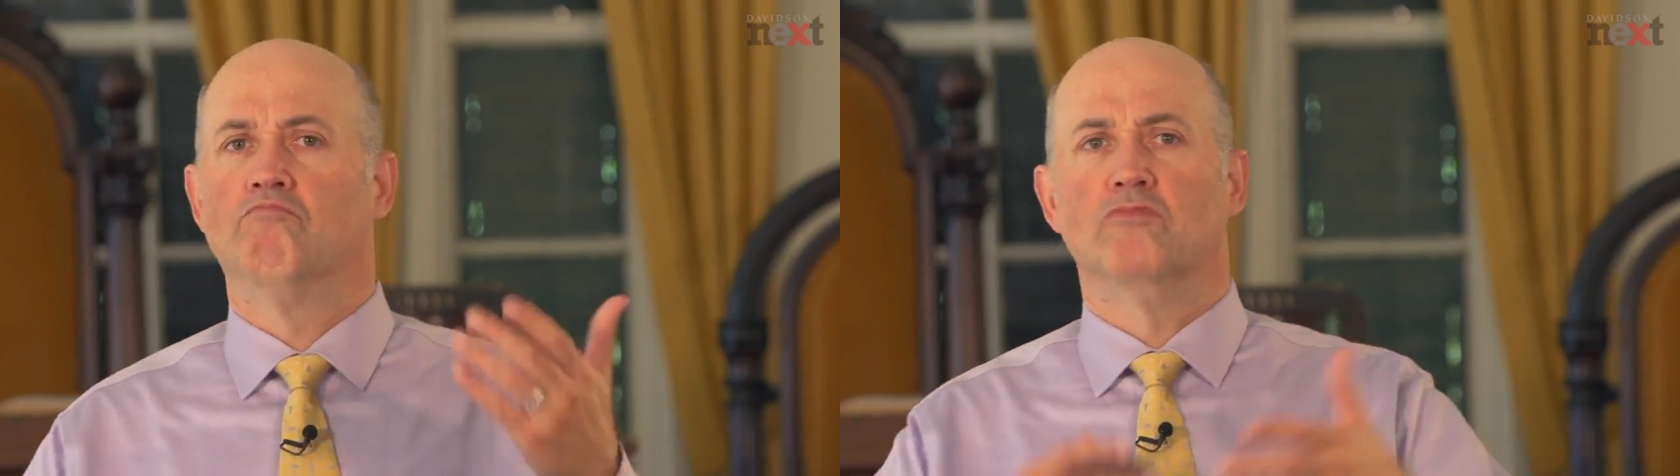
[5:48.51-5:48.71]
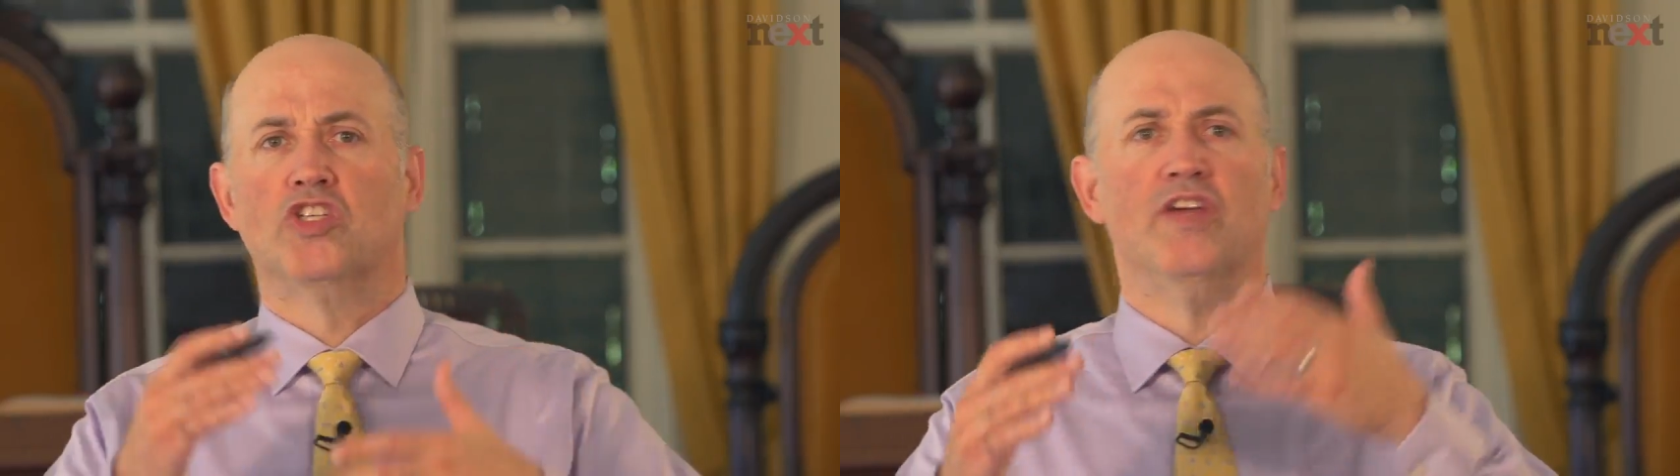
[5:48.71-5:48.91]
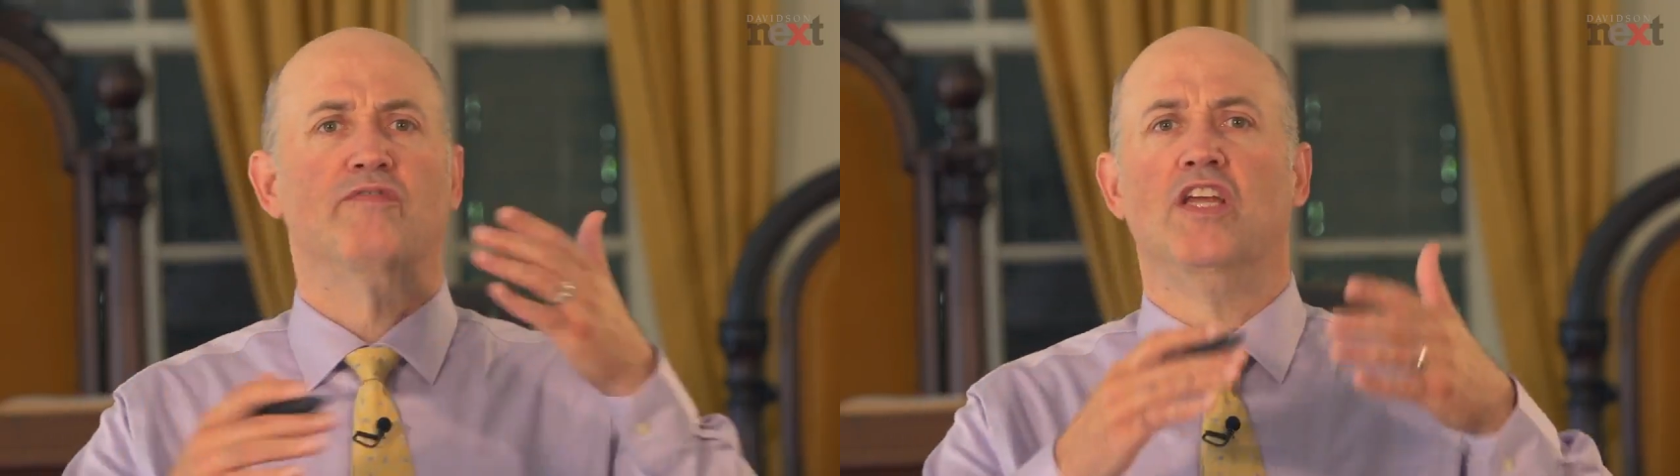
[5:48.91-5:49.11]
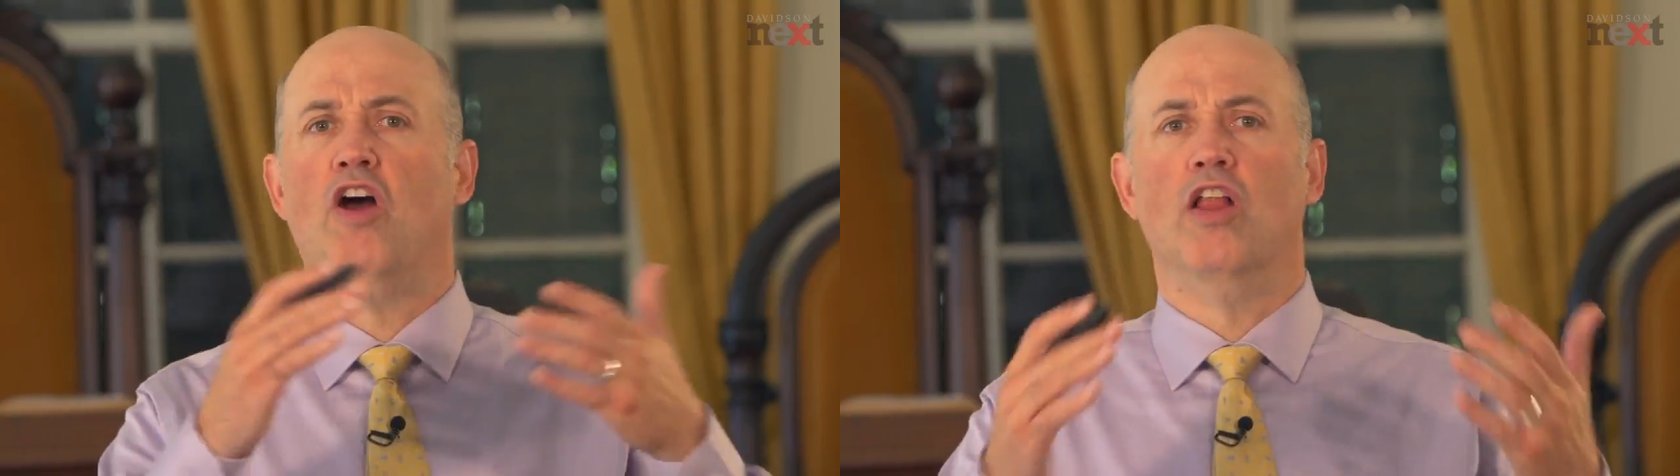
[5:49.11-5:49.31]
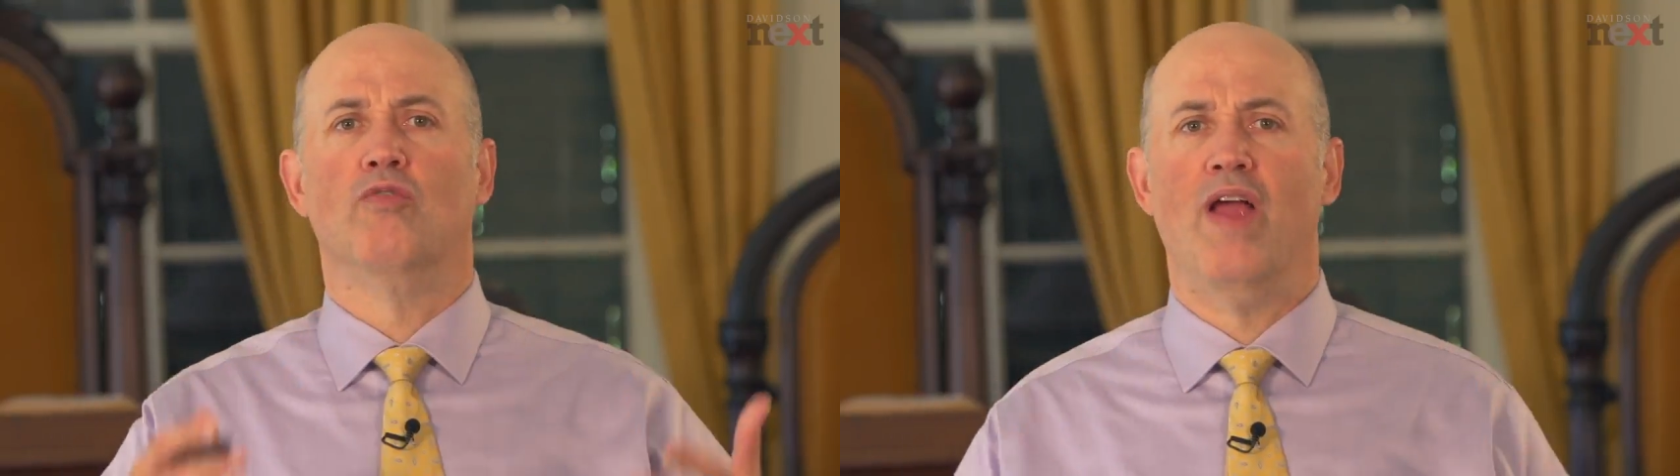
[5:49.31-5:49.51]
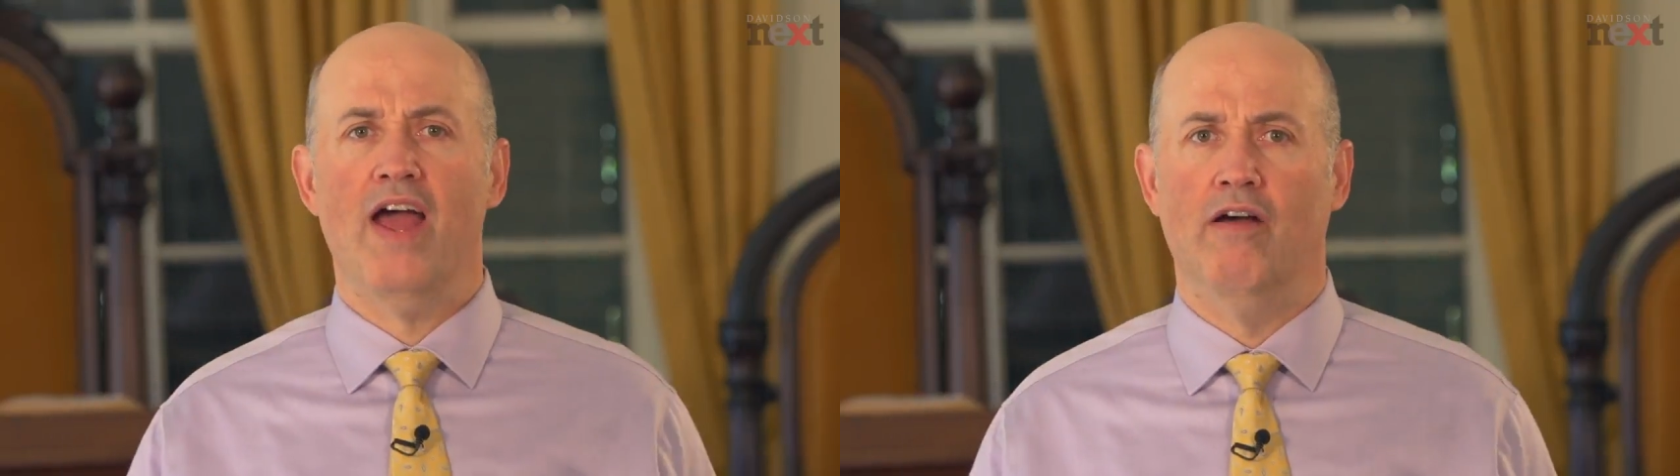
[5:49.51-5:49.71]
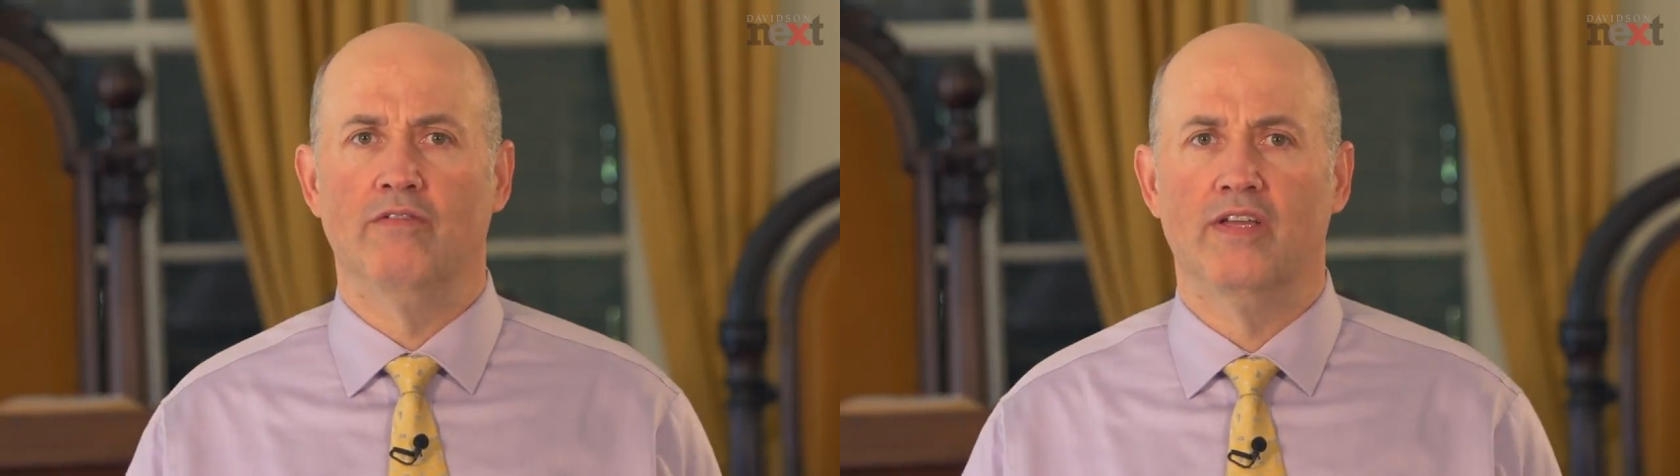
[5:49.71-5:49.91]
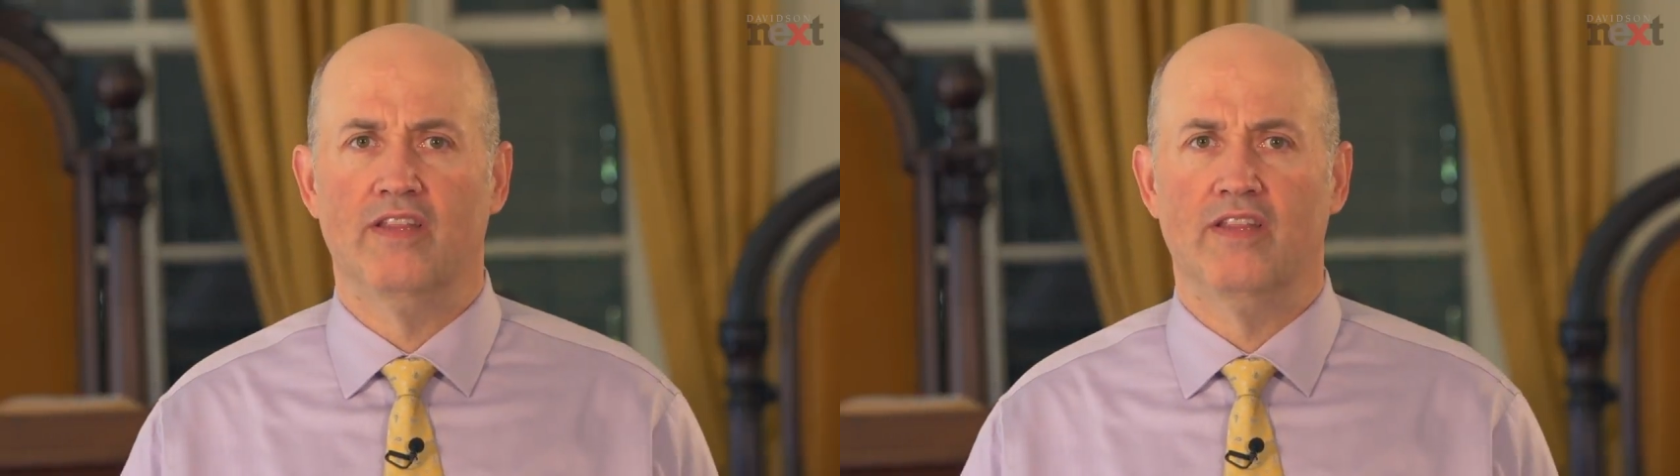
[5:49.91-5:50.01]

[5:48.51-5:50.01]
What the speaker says: shifting all around